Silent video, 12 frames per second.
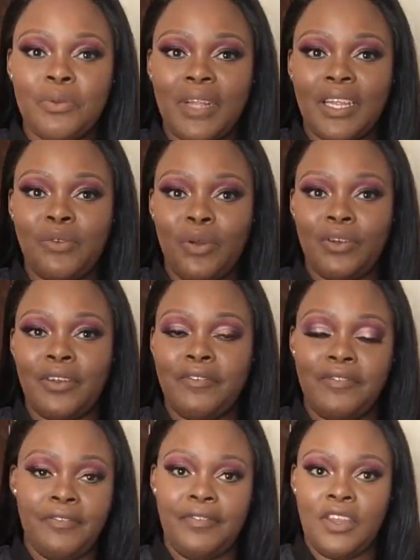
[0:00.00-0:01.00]
It was like
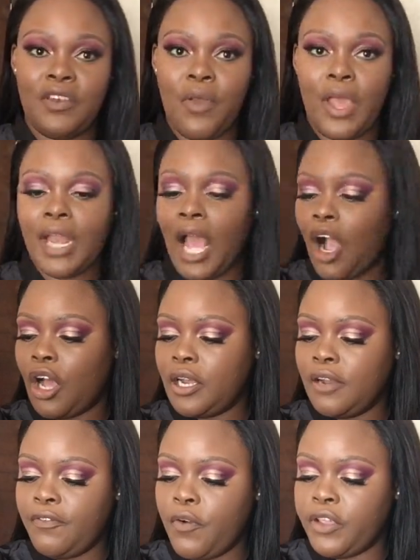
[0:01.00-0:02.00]
215 rand. I got
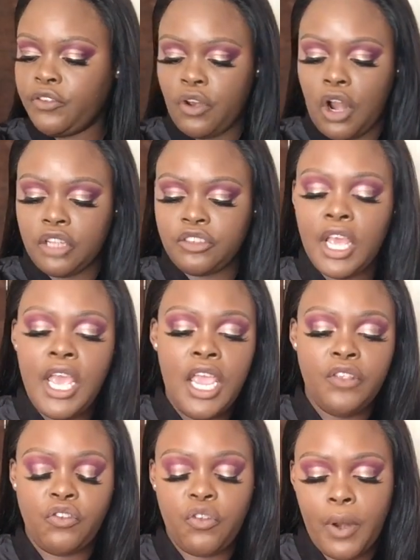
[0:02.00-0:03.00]
in a 4 extra large.
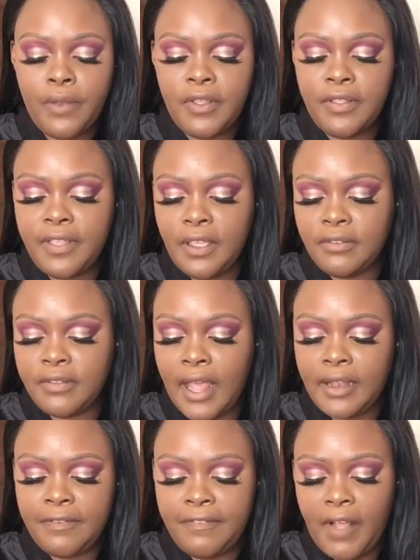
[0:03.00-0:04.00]
It's also one of the things
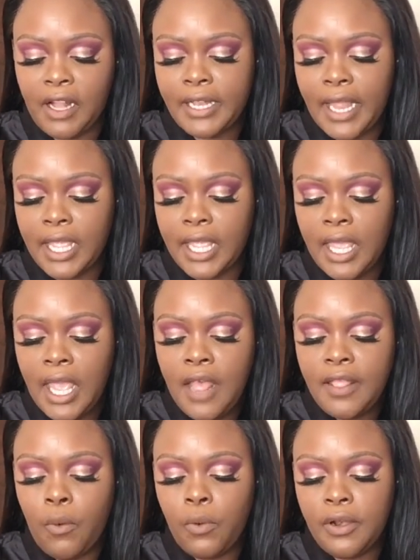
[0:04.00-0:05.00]
that felt like
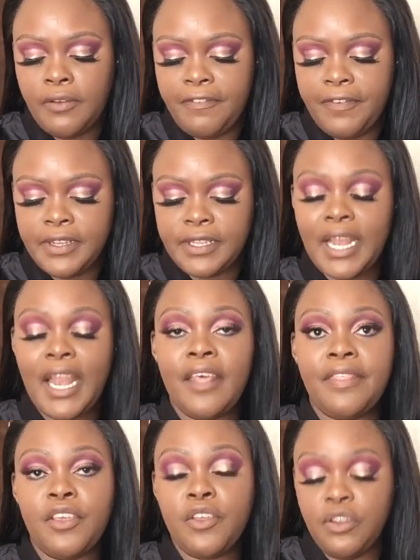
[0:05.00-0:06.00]
they wouldn't fit.
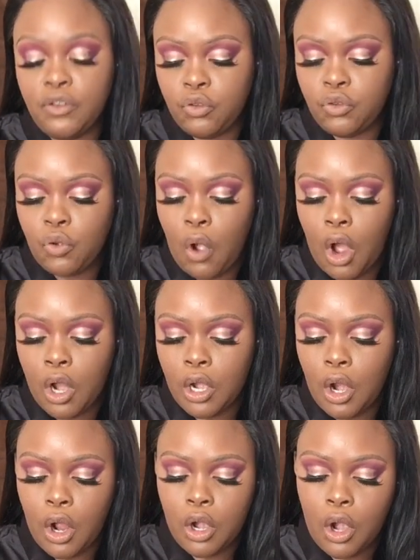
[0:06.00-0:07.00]
Another thing you need to do
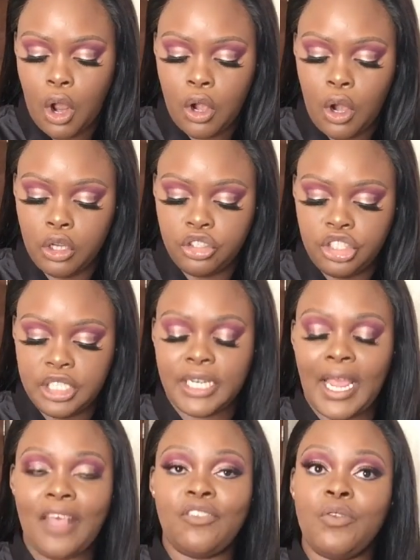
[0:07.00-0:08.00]
on
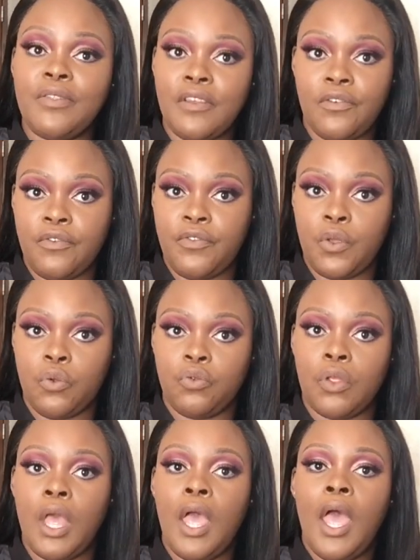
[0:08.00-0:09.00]
SHEIN, guys, read the reviews.